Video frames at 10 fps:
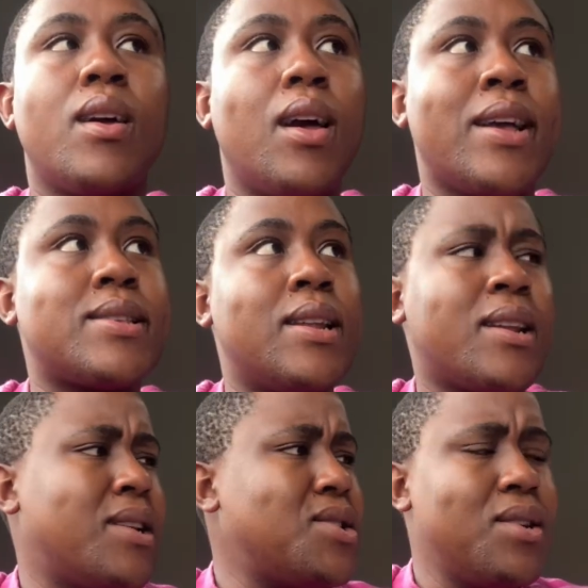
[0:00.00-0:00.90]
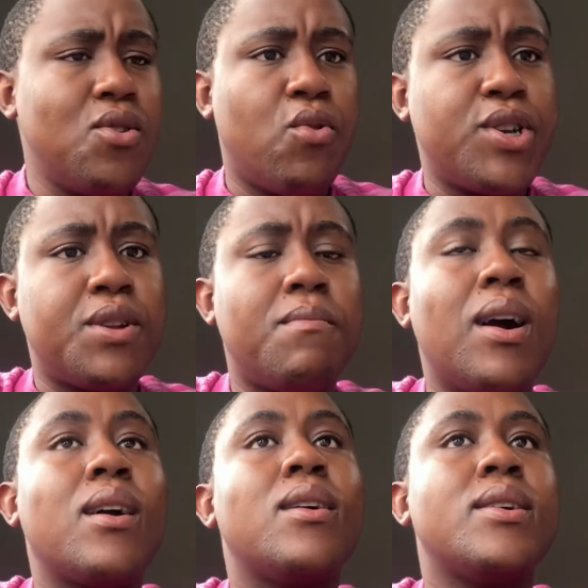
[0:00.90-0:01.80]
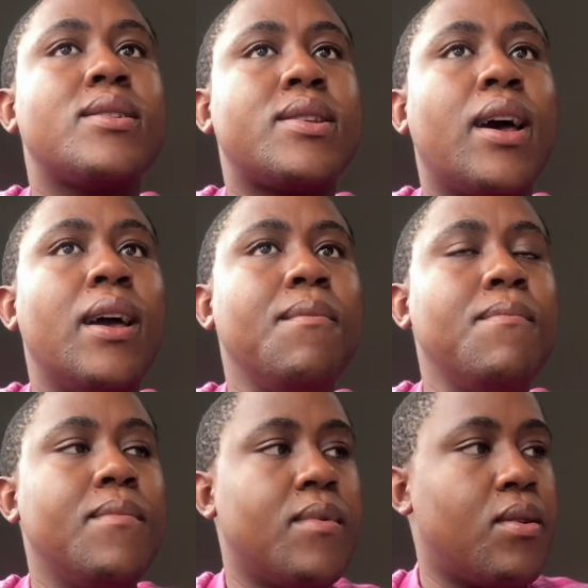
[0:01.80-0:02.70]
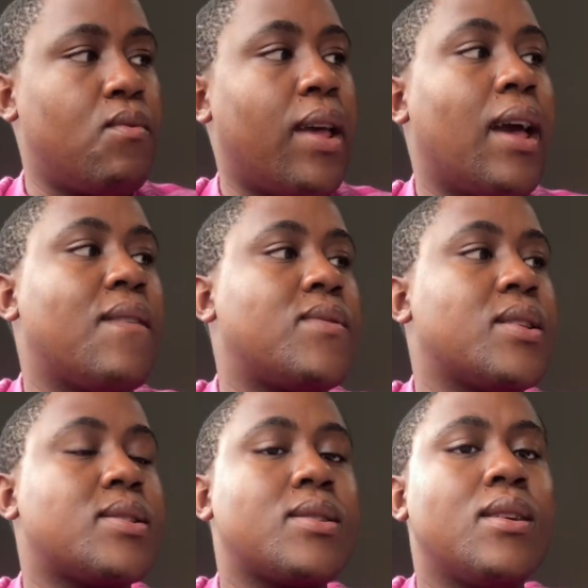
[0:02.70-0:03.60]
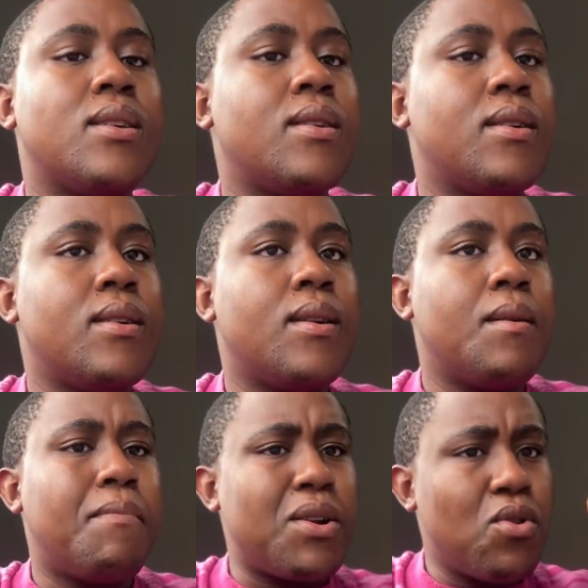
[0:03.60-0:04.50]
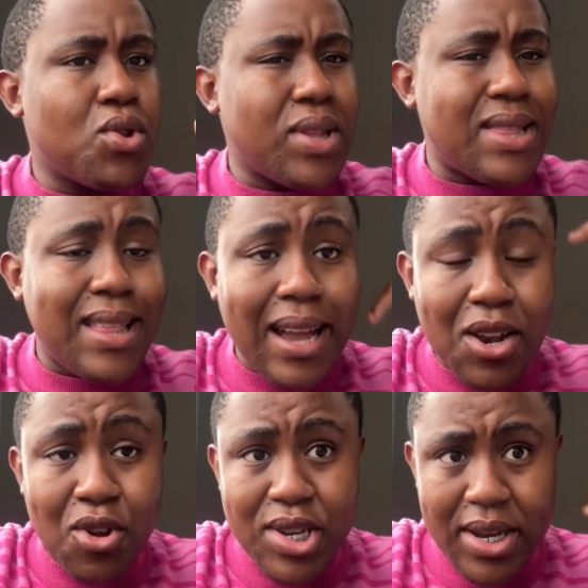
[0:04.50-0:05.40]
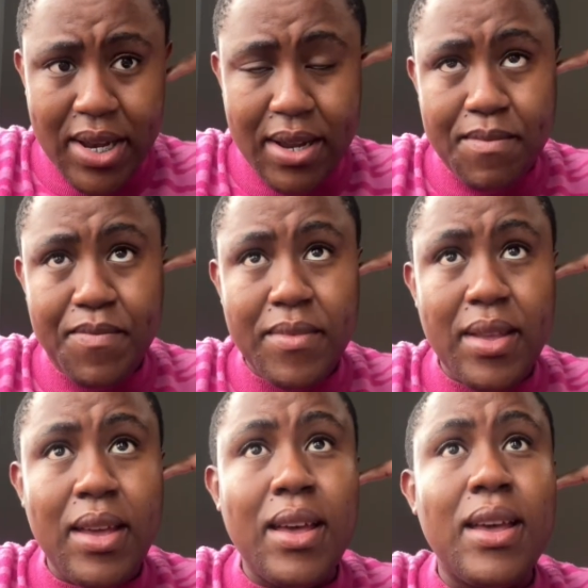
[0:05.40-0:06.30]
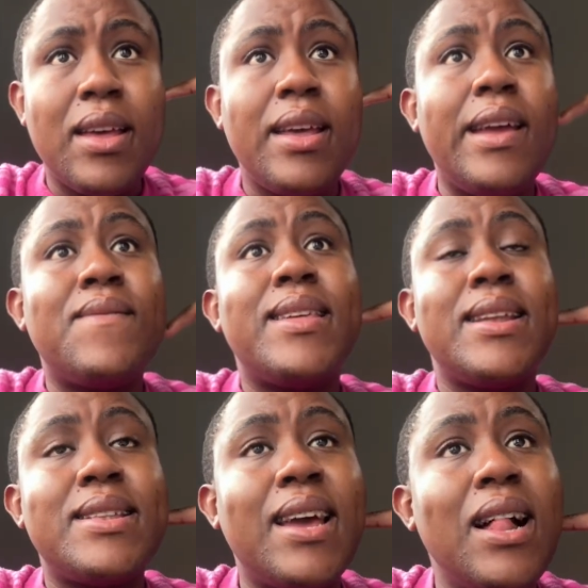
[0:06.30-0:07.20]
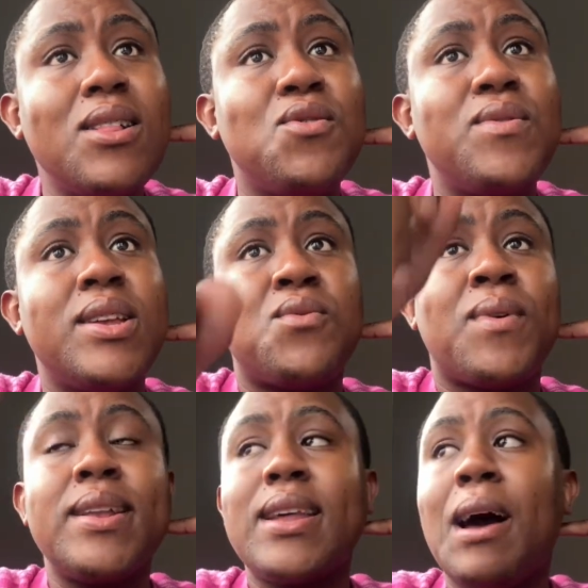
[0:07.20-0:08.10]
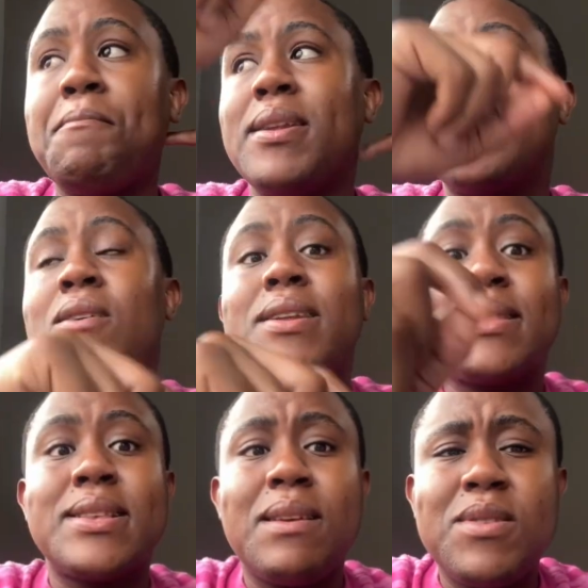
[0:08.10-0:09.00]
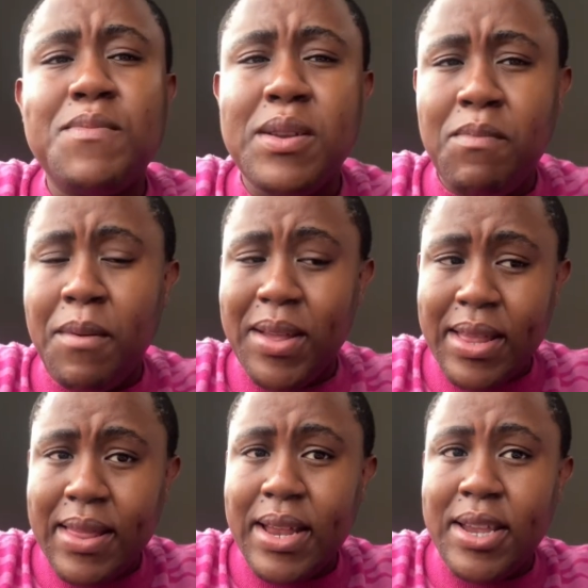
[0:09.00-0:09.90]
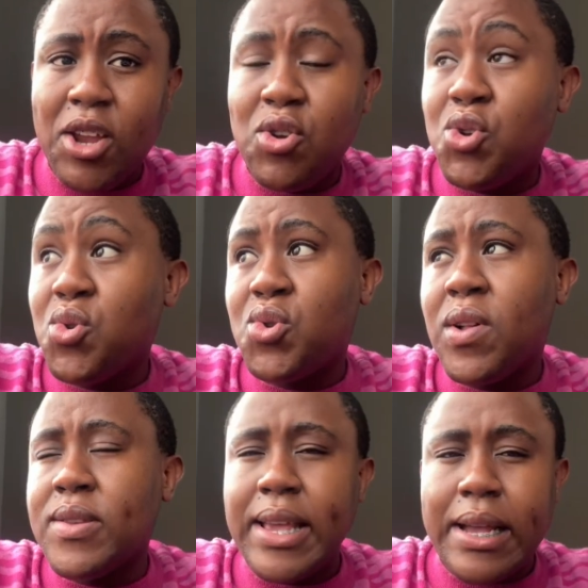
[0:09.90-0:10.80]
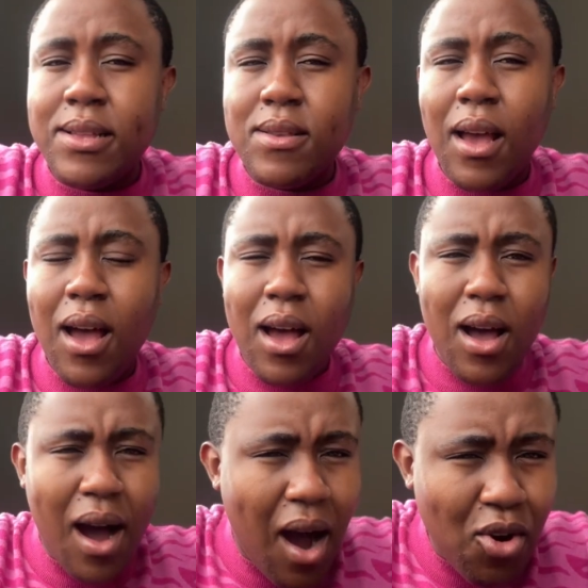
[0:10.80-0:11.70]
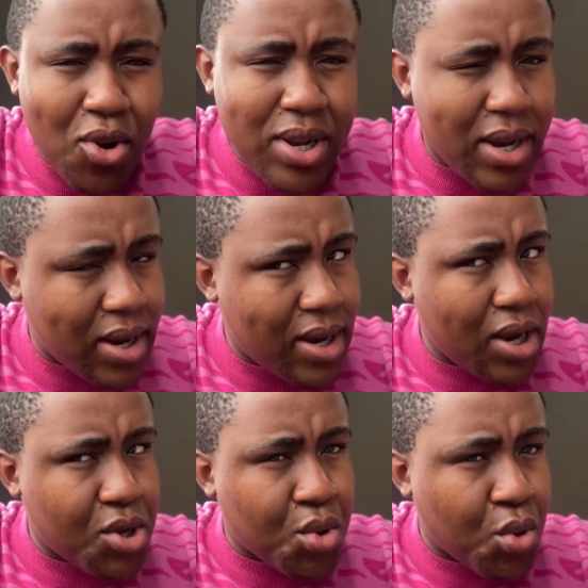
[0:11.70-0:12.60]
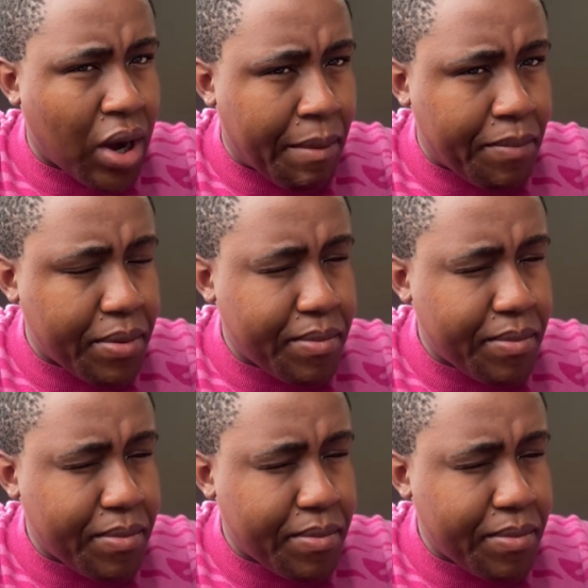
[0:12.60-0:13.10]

Acceleration, question mark. Time, we have this. But also think logically. If they tell you it went up and down at the same speed, maybe, and then they tell you it took 12 seconds, how long did it take to go up?